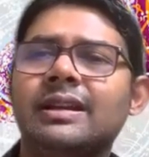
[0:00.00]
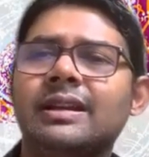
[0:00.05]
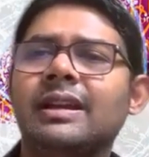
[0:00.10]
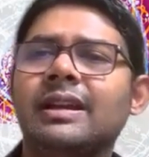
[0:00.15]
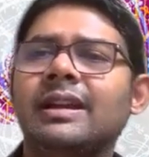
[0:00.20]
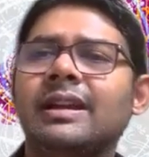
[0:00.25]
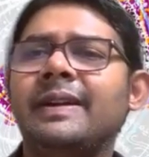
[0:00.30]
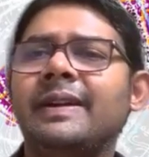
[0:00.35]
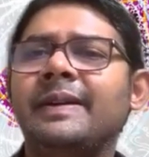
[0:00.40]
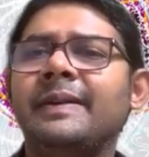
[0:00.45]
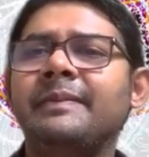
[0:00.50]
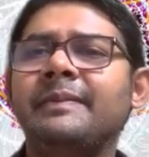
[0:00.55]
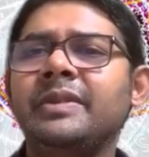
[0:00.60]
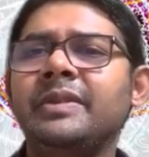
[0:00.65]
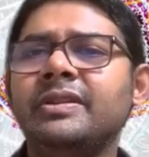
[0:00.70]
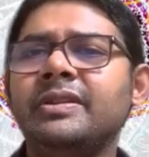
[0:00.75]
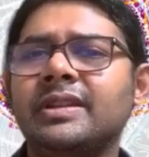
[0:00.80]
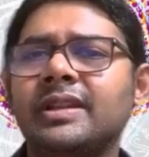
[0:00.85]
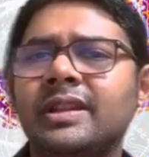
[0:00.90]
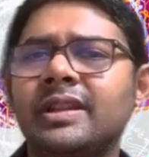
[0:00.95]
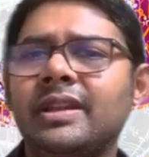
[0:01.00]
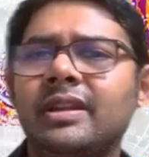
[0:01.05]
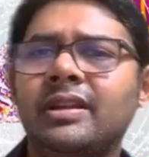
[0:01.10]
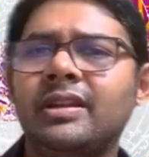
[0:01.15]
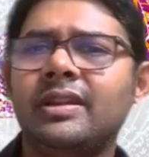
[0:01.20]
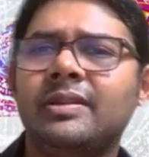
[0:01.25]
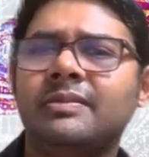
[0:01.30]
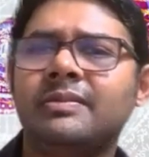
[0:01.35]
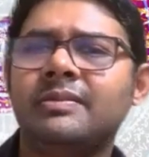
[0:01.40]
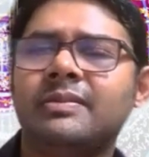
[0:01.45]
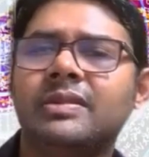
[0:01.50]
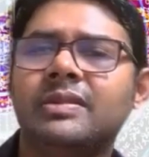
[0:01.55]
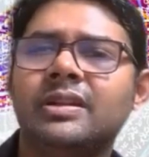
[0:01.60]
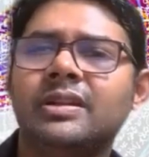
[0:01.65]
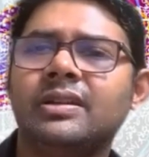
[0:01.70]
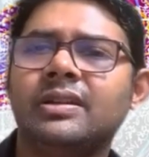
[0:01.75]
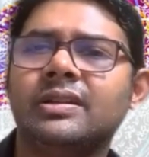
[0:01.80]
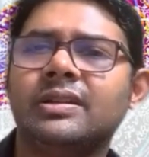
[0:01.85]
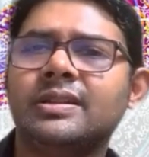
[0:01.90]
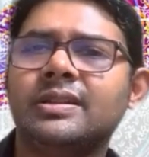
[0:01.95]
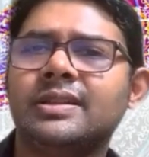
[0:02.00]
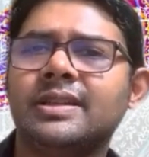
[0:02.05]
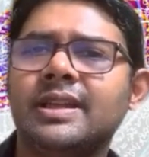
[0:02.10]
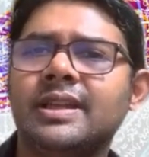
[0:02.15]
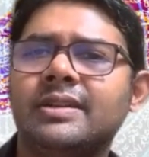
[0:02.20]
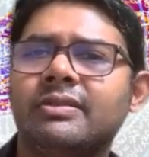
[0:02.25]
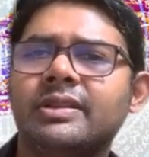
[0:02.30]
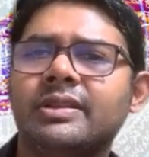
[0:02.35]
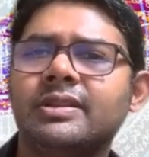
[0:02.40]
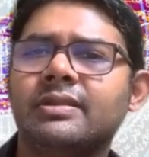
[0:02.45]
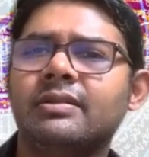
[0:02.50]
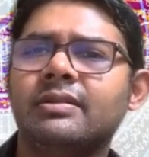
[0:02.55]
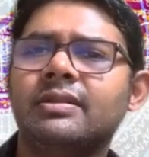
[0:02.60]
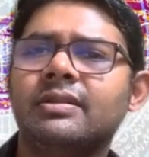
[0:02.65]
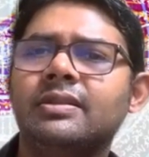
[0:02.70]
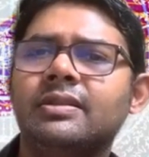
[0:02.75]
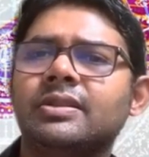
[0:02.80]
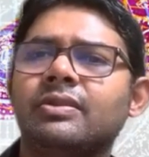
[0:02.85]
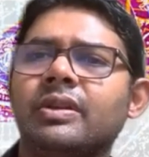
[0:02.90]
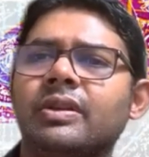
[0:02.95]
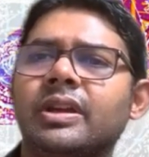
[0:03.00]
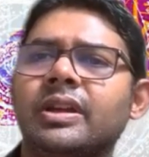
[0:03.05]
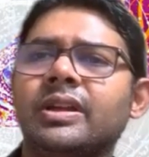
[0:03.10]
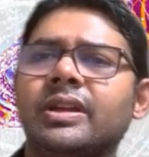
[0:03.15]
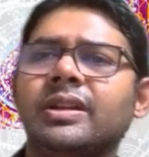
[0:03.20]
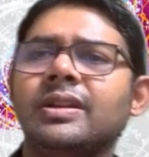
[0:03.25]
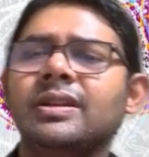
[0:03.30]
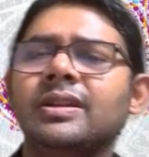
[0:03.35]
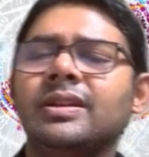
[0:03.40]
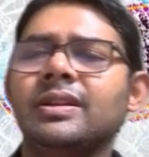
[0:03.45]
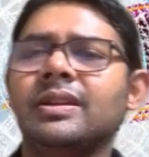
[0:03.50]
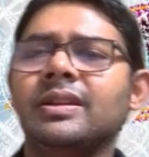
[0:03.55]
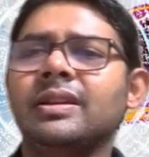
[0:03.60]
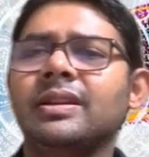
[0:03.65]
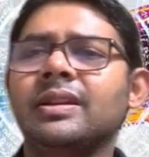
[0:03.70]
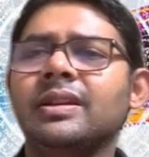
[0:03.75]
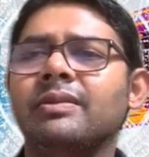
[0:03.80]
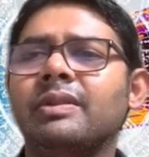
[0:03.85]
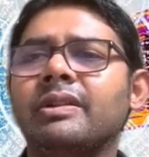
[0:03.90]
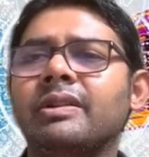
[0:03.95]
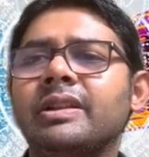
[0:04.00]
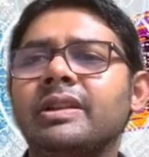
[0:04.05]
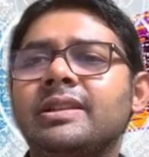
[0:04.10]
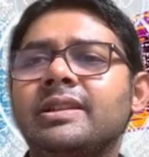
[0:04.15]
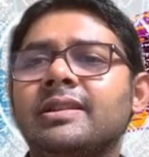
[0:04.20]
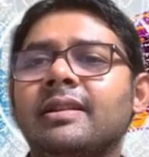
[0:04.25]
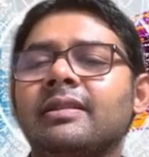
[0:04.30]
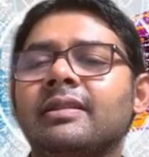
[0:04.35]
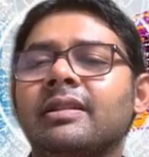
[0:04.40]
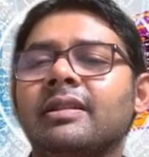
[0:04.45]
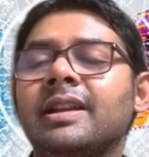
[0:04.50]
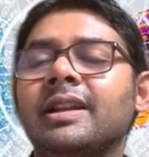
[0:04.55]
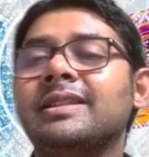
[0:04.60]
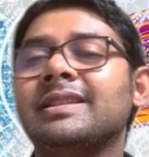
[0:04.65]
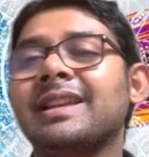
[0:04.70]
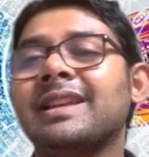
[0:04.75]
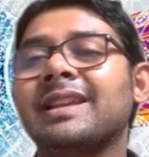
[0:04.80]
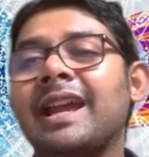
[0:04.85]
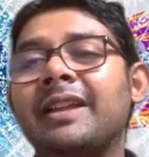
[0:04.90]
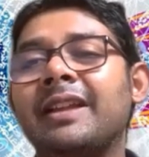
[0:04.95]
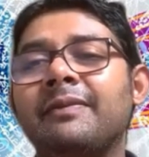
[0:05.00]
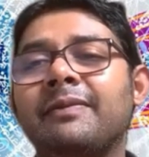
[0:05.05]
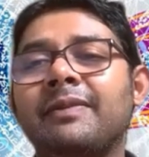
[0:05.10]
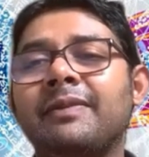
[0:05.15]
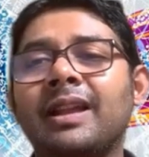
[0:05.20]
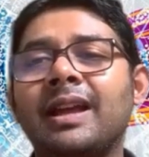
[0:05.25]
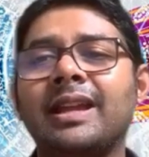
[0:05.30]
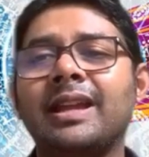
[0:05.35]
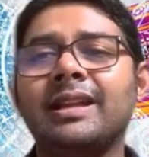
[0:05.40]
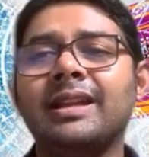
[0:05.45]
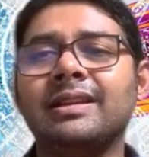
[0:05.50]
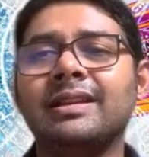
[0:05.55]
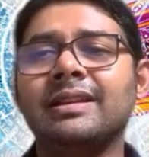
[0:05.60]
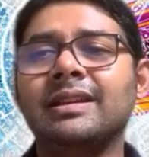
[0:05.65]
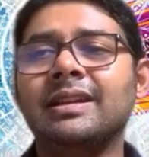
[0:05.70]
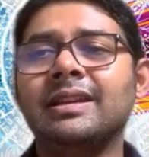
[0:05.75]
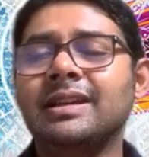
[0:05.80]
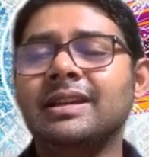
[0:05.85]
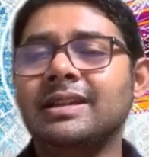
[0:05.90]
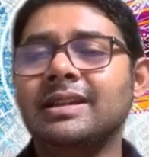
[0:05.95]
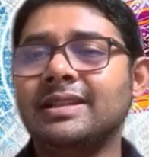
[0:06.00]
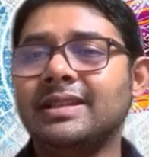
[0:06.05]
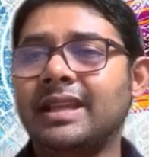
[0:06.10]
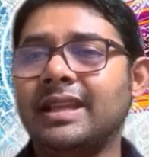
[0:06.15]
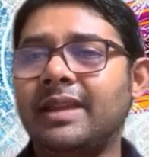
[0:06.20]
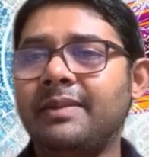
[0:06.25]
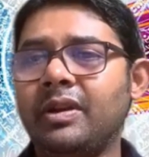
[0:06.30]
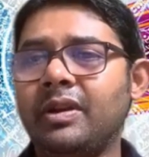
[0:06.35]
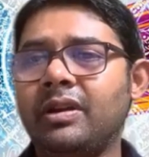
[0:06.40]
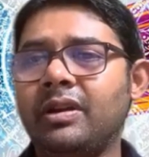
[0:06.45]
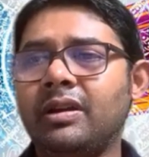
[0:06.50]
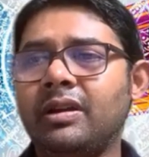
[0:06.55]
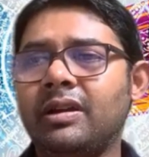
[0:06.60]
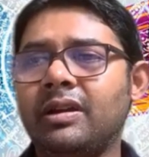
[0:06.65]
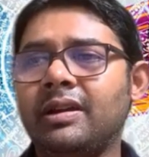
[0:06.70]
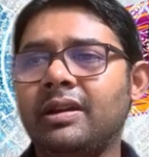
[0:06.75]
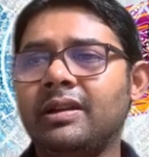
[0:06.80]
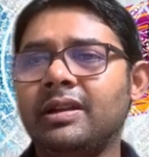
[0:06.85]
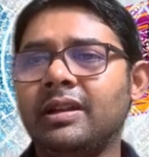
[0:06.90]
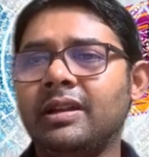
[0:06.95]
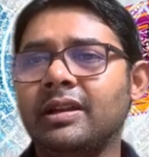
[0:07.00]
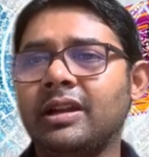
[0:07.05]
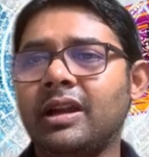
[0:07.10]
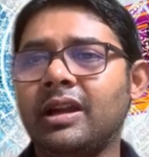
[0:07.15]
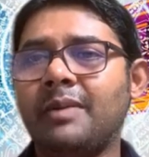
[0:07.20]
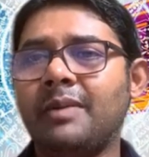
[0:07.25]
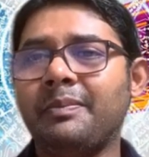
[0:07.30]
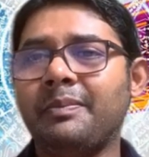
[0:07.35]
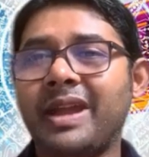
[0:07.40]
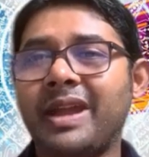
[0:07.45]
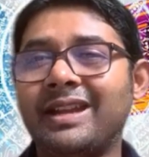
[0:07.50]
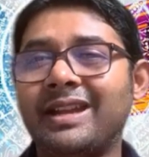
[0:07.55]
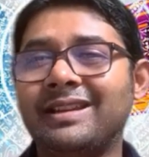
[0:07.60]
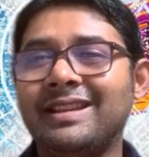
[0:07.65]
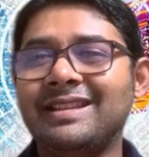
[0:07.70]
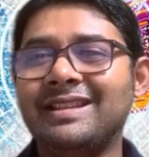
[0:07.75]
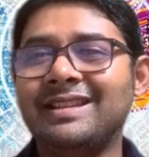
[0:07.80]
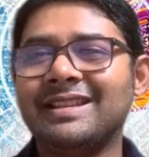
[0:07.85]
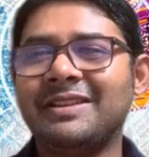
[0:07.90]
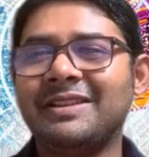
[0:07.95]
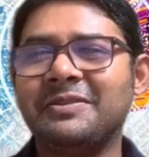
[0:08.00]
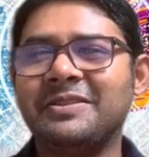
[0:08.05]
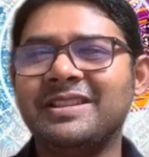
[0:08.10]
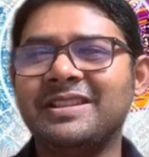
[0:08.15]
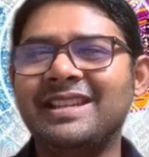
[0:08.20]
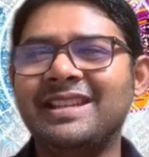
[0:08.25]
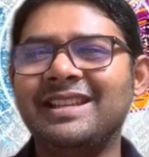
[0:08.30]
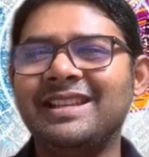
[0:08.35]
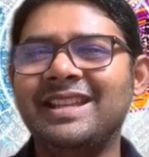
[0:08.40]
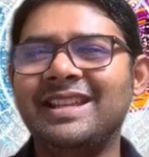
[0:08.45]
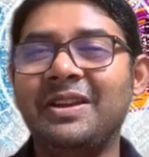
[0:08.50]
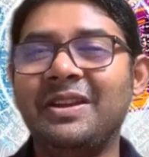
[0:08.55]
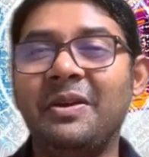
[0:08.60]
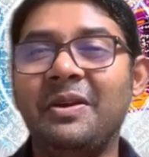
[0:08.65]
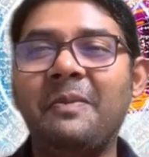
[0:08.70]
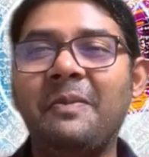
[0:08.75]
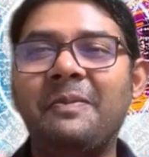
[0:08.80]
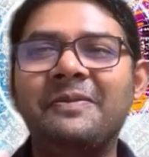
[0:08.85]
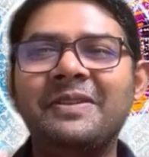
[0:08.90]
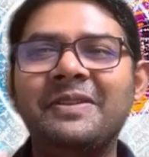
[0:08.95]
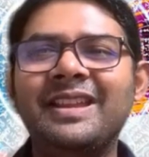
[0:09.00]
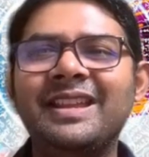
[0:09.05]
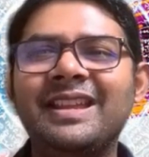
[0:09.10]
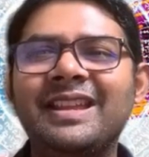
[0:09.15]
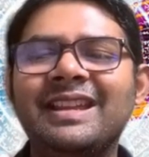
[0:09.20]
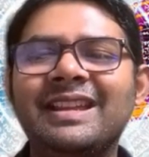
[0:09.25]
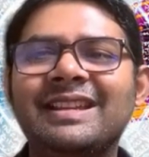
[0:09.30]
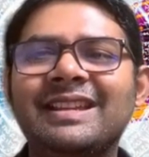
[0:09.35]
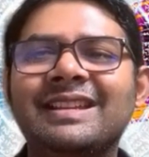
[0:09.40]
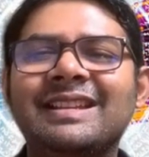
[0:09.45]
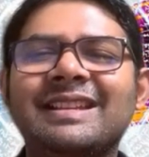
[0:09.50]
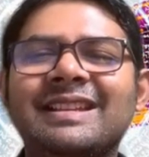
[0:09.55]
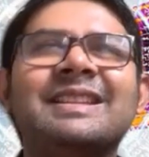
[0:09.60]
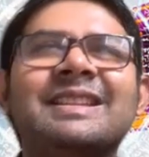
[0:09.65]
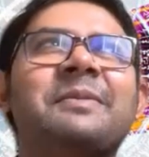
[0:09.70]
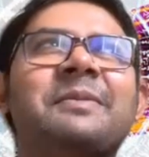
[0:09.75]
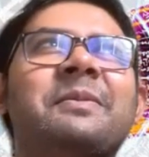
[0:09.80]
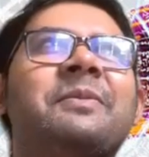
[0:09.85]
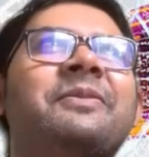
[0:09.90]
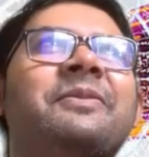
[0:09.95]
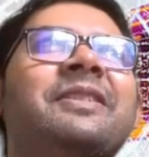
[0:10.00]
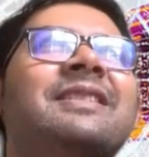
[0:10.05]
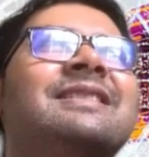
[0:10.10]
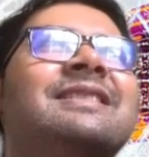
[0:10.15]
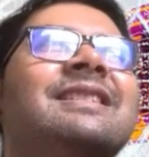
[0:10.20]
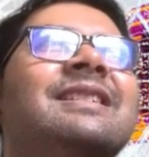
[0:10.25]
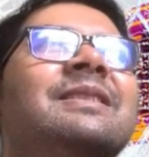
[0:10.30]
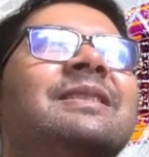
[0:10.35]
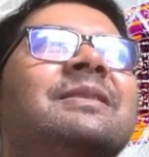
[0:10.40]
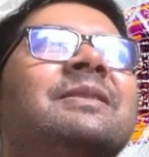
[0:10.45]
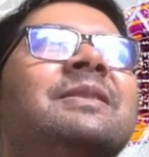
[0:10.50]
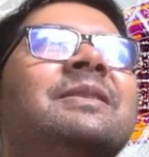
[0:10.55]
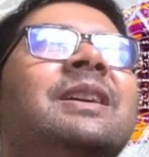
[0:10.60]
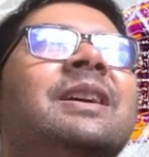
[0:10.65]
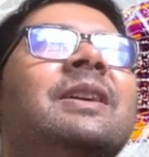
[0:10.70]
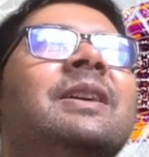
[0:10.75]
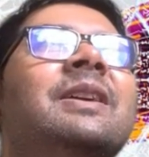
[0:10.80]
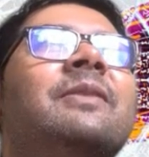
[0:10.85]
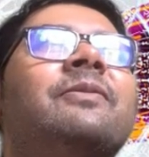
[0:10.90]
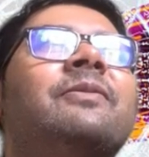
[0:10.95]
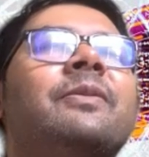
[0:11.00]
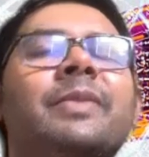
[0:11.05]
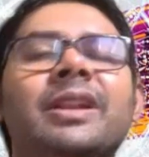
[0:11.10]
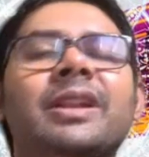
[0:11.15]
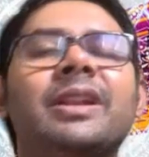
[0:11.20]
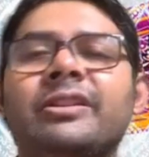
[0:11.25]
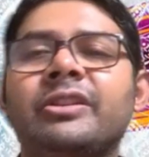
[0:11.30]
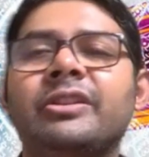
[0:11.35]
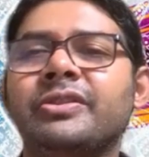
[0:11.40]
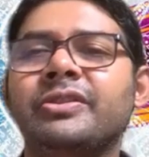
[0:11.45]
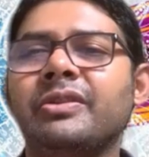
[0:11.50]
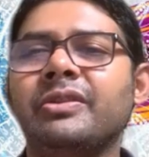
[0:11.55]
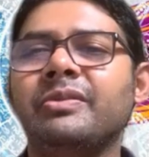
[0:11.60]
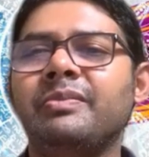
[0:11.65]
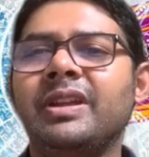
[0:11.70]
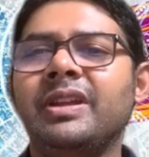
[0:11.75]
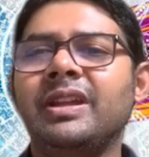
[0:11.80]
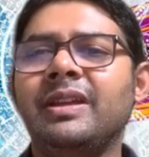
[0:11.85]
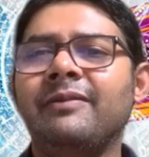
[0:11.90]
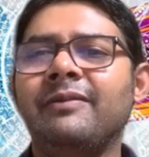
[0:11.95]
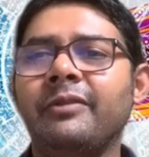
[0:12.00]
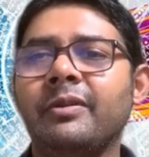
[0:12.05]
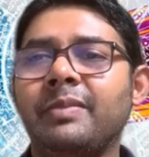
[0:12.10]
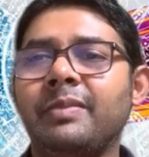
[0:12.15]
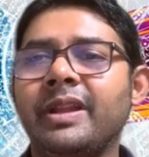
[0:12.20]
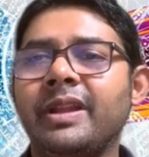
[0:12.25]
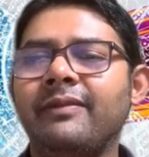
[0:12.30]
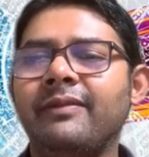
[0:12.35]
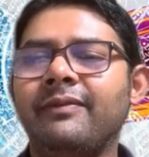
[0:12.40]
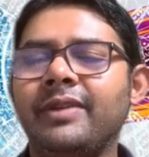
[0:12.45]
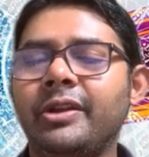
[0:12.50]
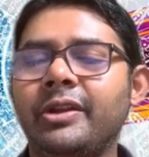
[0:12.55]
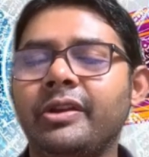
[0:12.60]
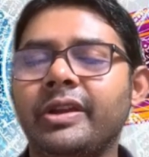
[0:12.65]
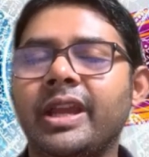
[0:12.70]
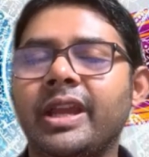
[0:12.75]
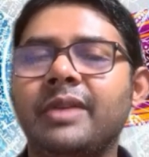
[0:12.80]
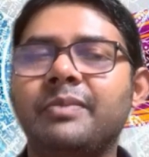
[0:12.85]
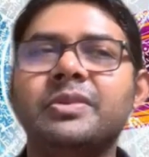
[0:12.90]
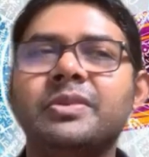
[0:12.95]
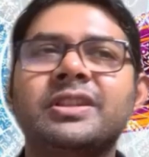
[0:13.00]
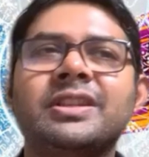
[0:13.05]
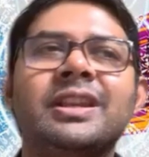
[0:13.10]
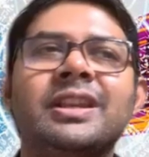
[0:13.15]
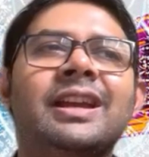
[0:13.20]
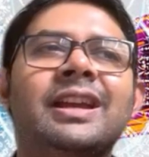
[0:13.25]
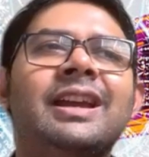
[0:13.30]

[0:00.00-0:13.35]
You see there concentric circles going around each other. It's kind of like same on a compact disc or CD. Hopefully, some of you are still familiar. You should be if you're playing video games,